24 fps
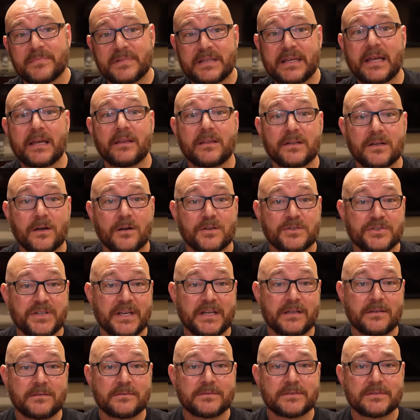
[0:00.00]
the L&R
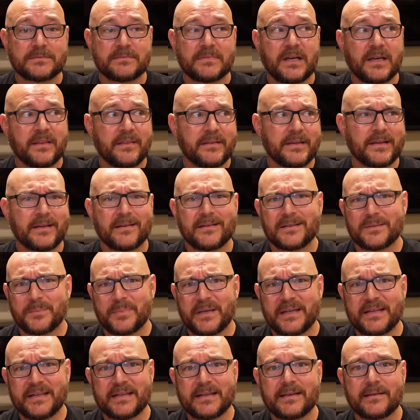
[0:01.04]
channels, I think,
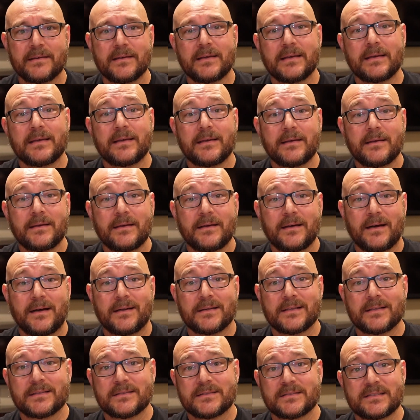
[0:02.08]
depending on
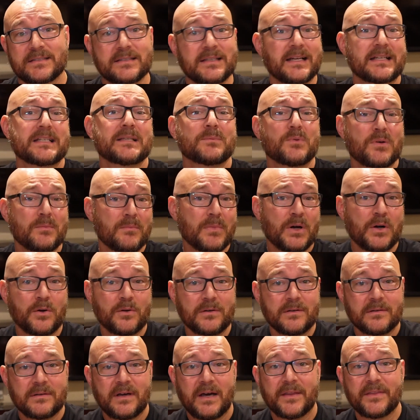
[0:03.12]
a selectable
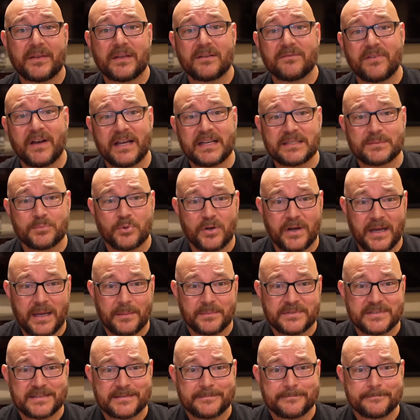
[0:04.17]
mode on the device,
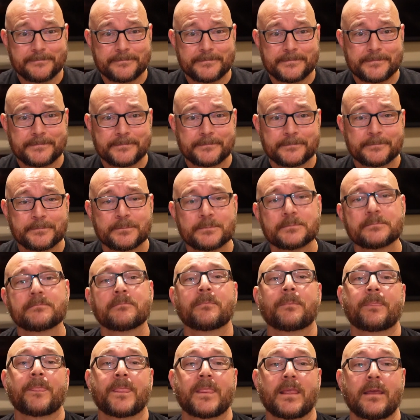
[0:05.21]
perhaps.
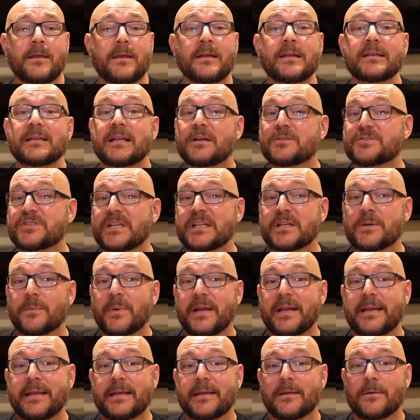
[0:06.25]
Now,
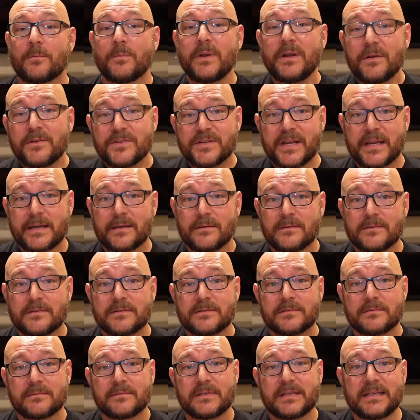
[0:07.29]
generating rear
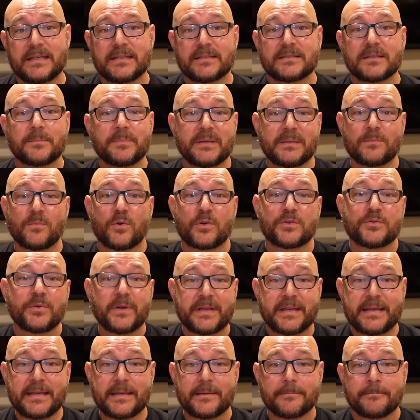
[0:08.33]
channels is a bit more
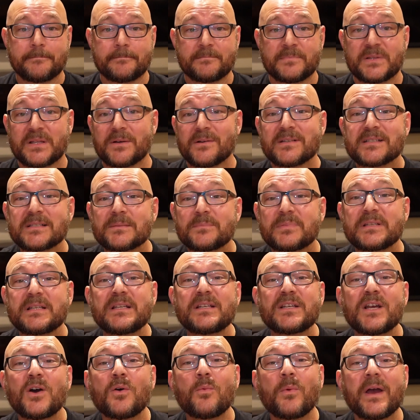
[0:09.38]
tricky. There's simply
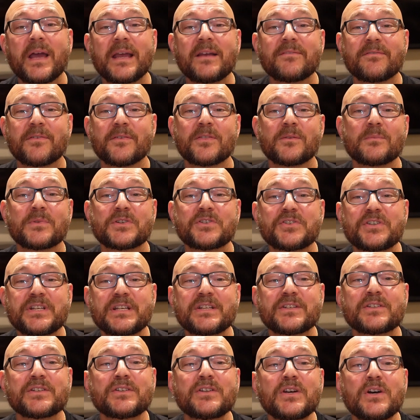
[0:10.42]
no way for the
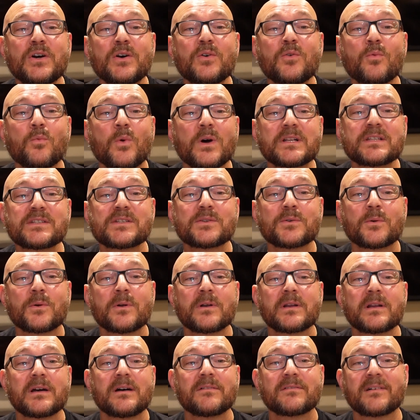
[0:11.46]
machine to know what
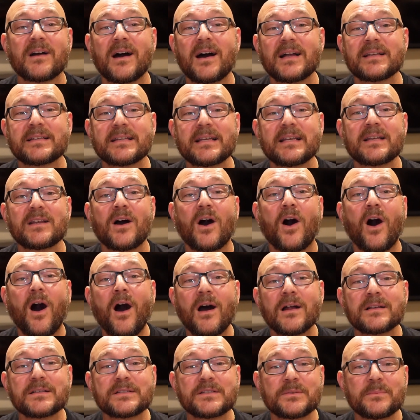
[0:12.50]
sort of content
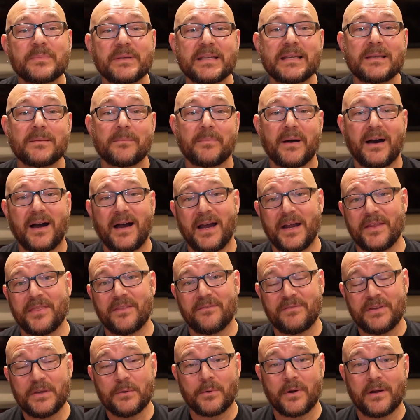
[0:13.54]
ought to be behind the
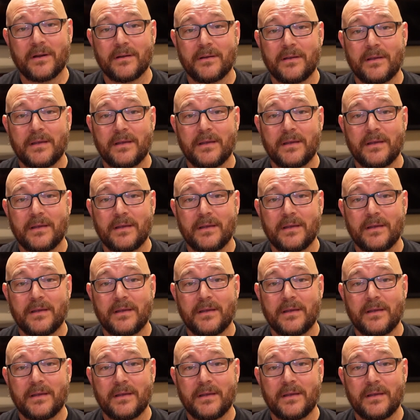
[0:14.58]
viewer.